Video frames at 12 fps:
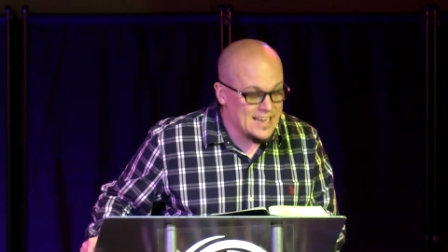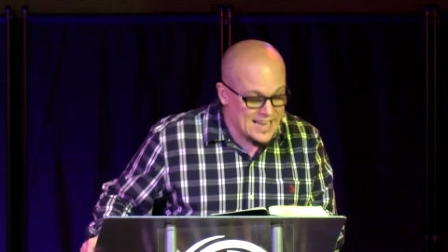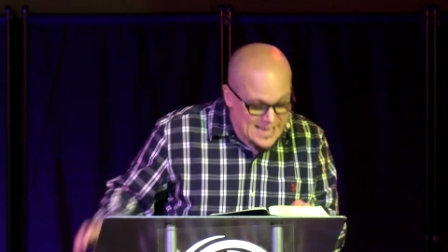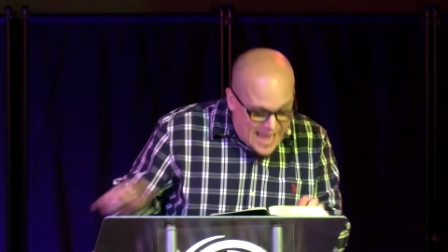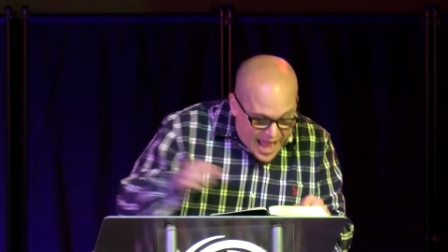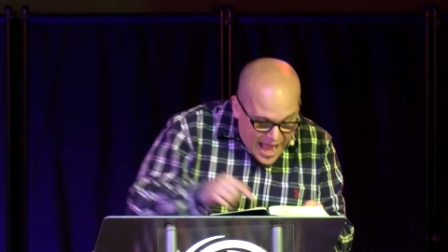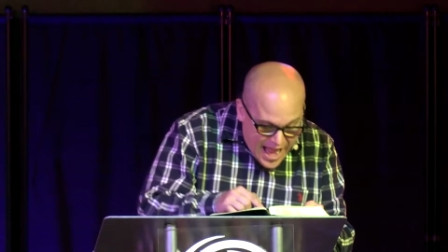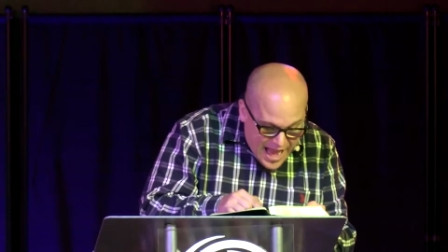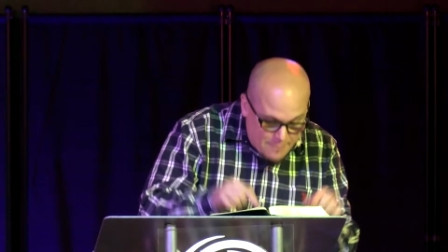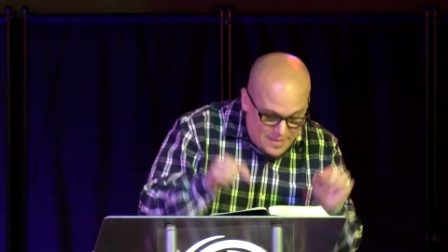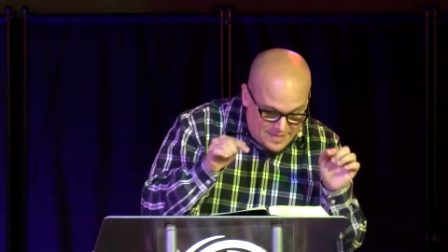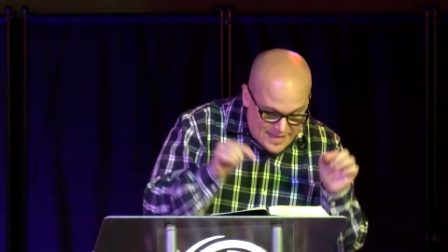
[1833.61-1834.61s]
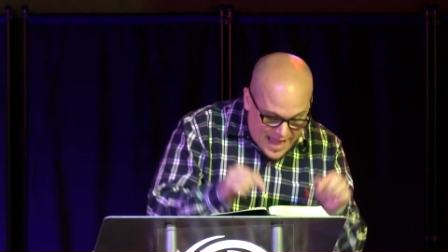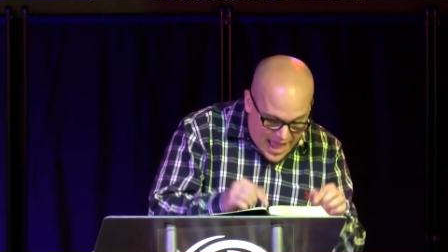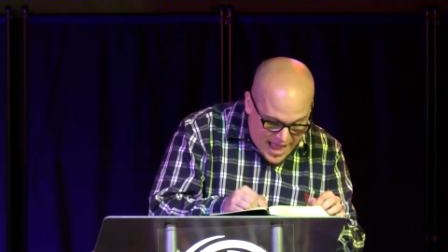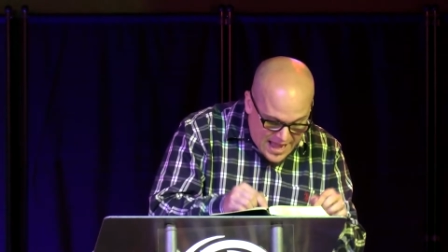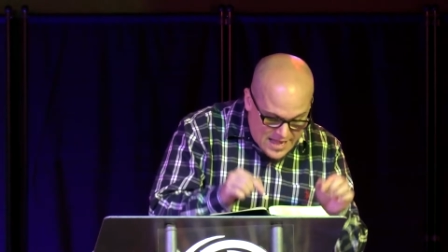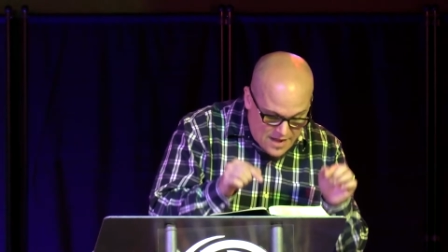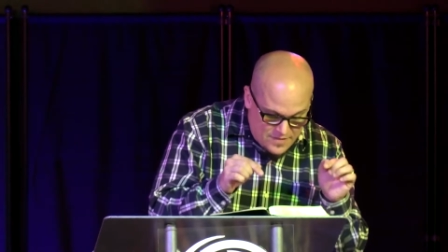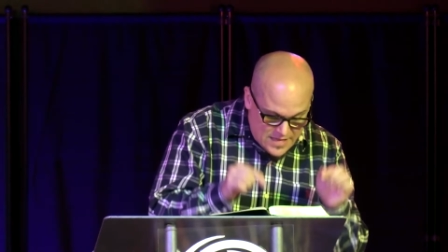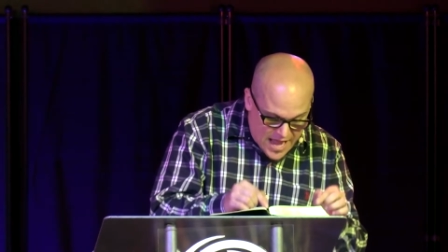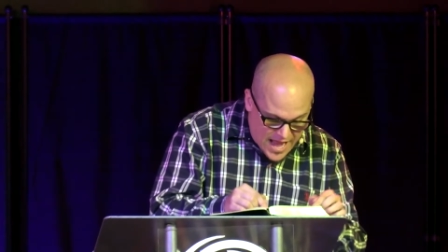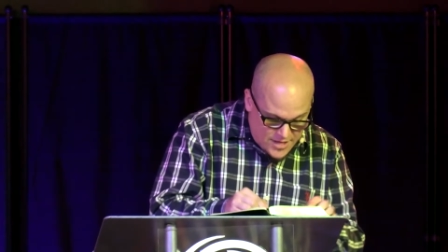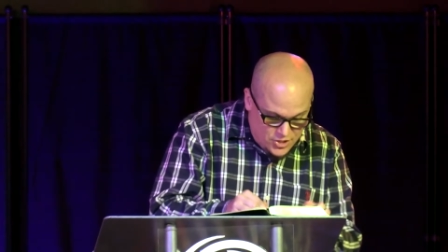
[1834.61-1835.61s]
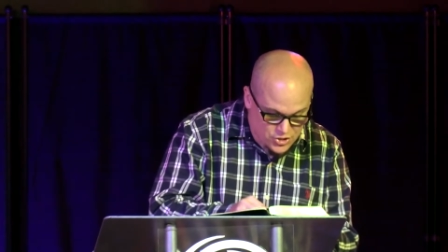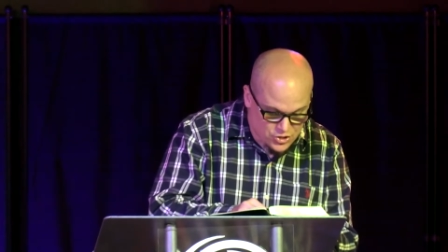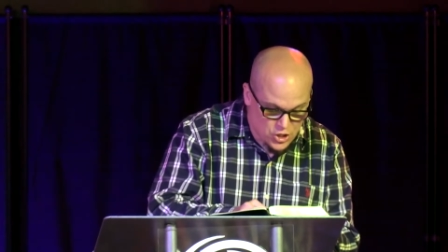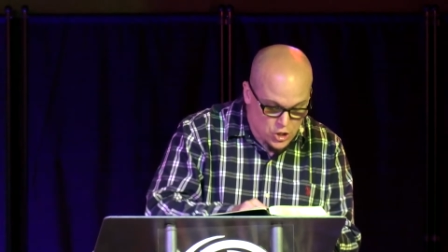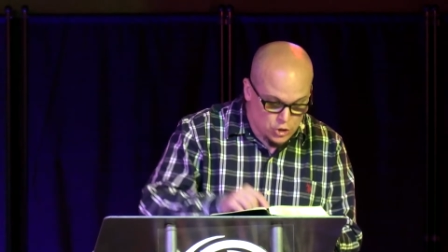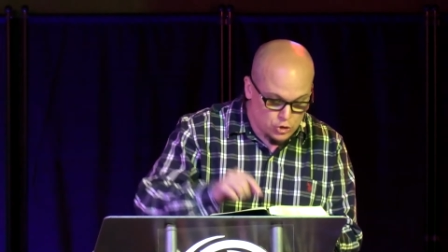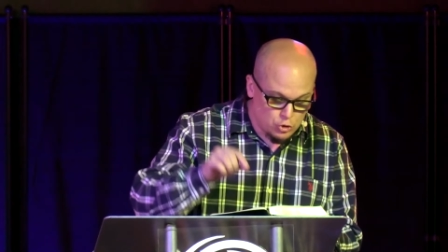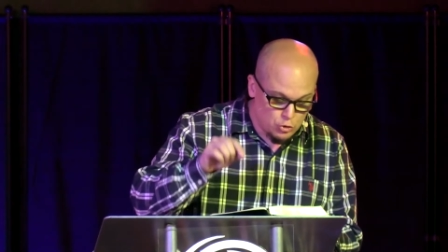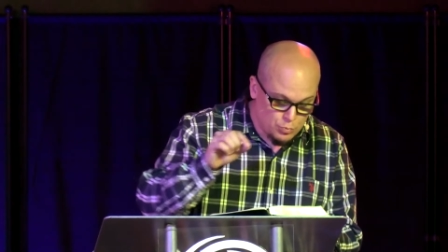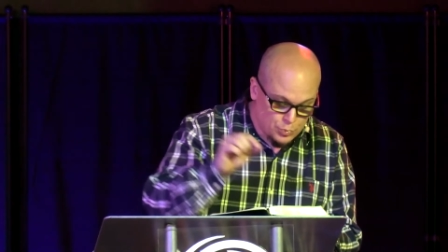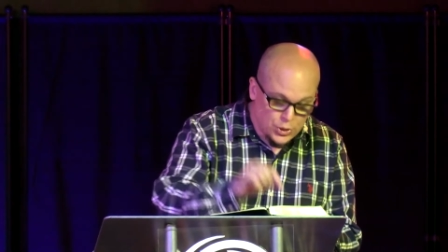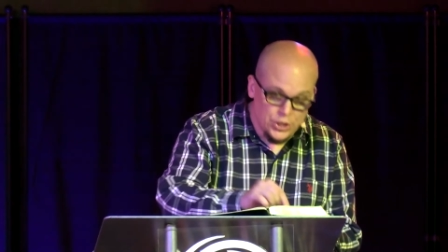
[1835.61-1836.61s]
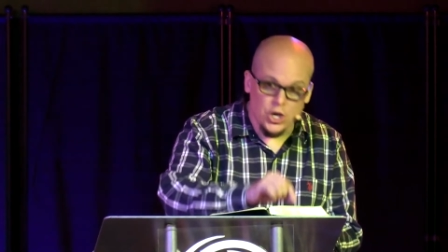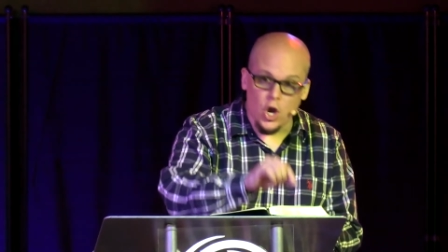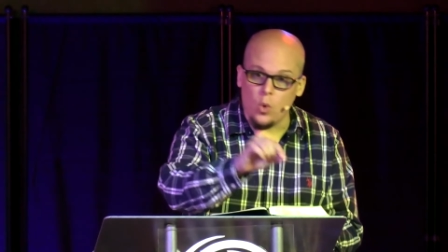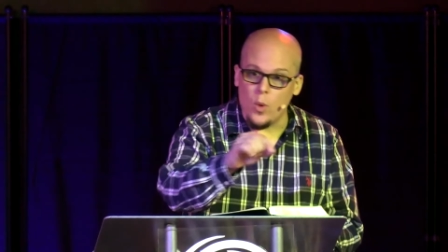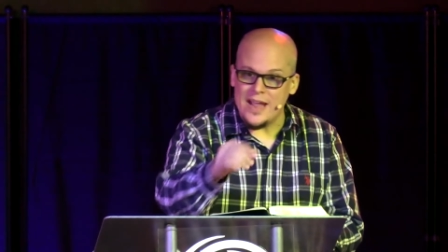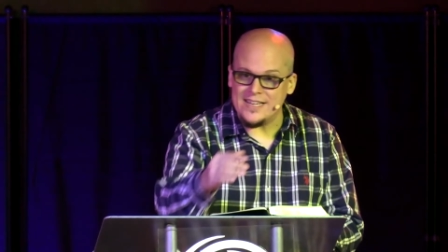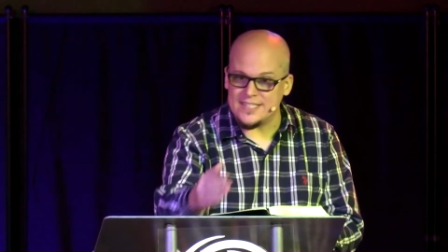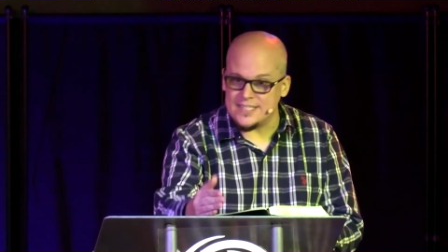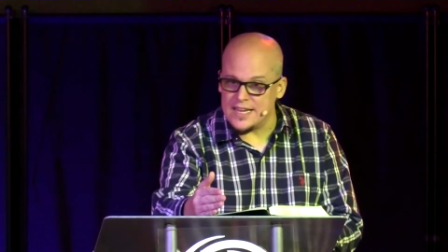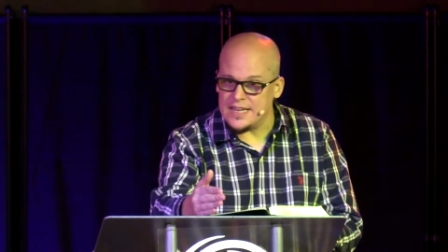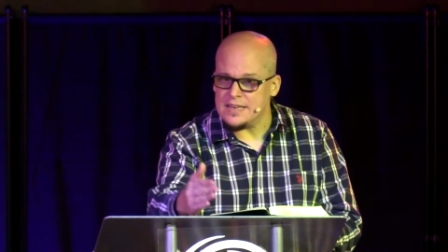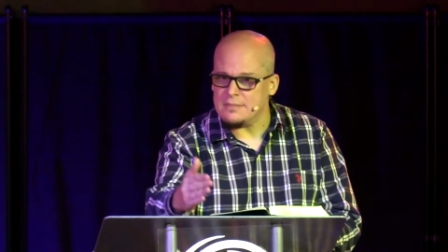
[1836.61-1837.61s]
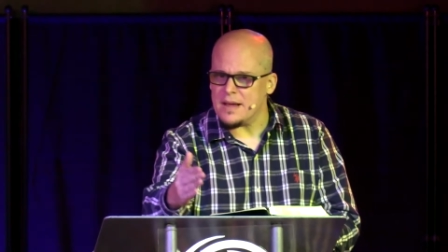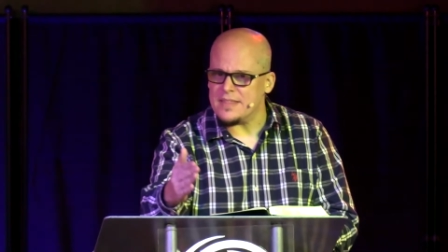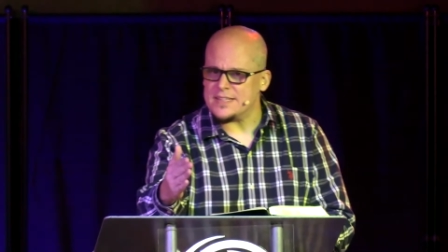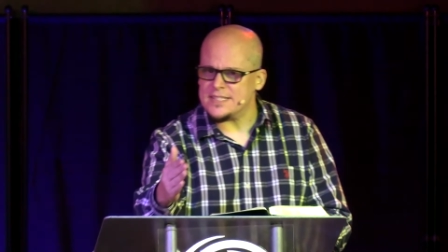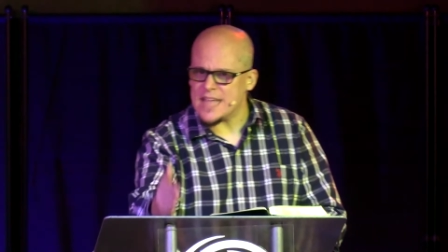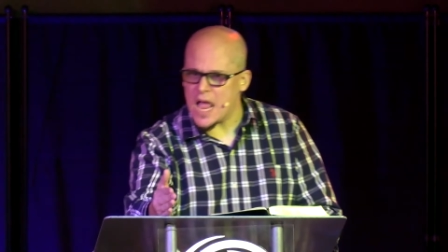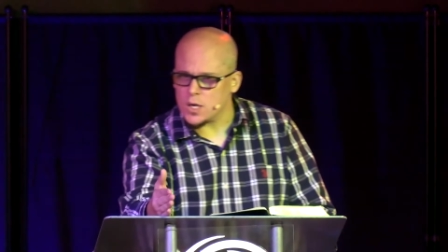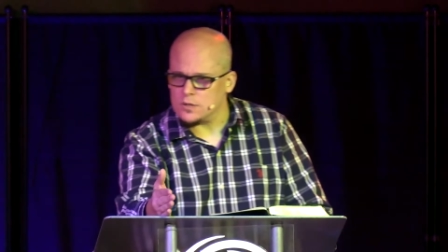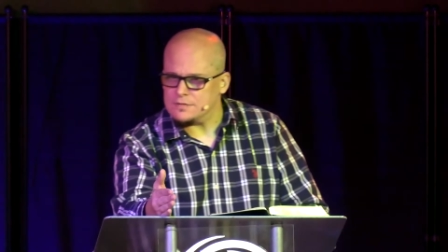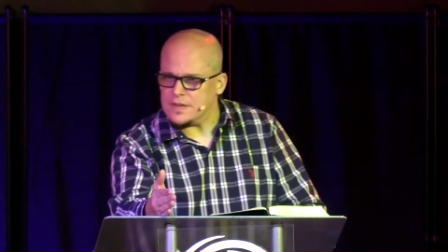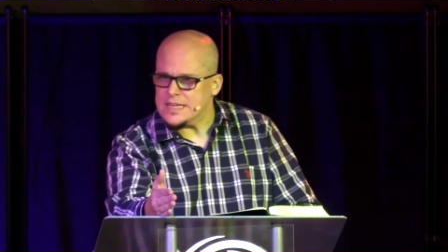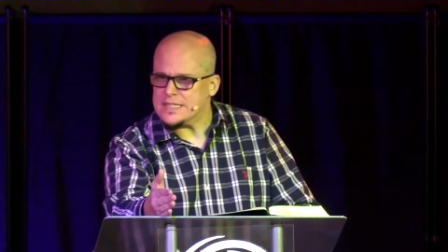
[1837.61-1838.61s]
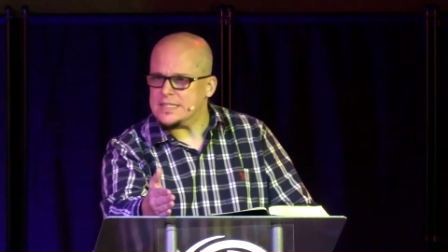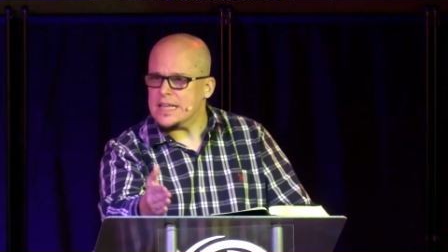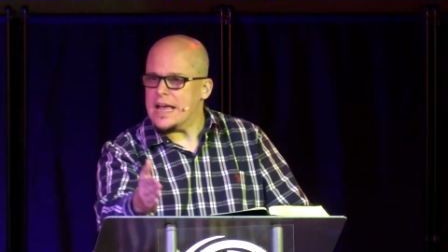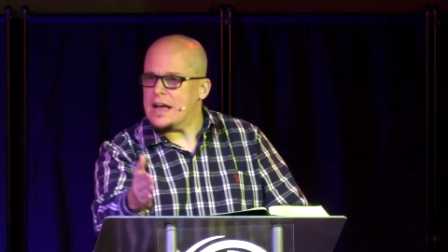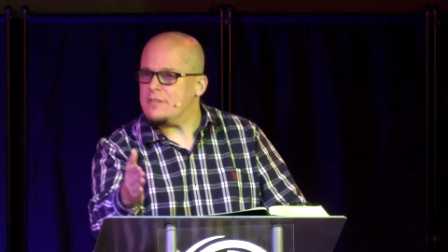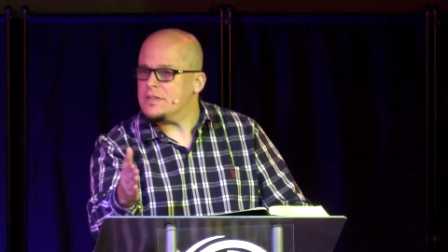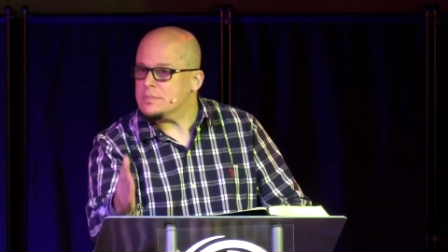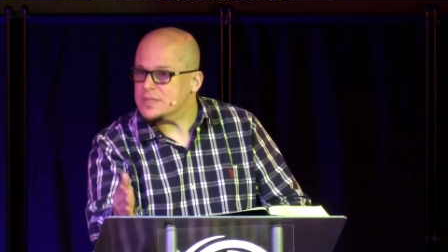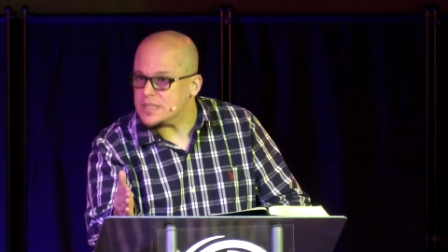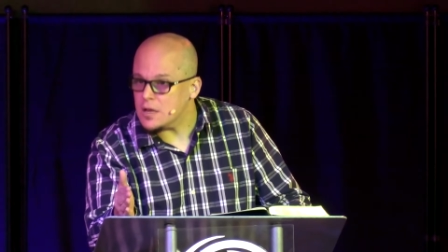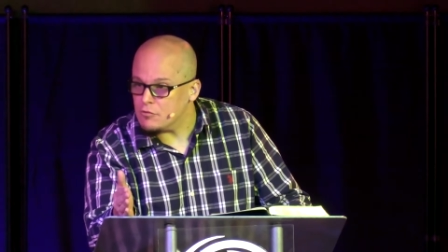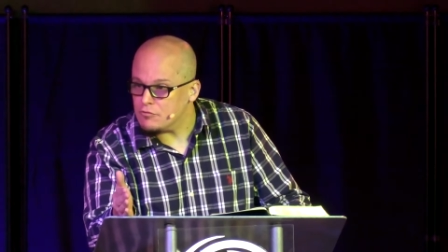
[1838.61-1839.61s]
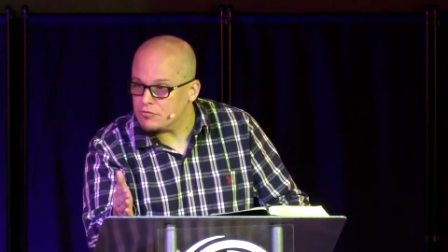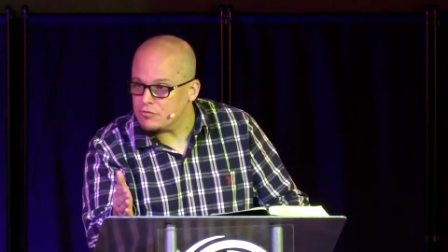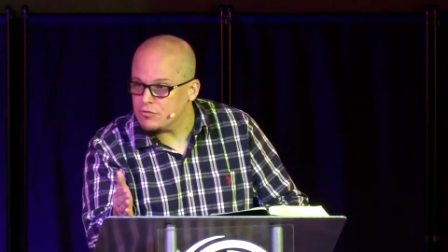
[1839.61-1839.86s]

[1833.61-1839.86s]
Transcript: He came at the end of the ages to put away sin by the sacrifice of himself.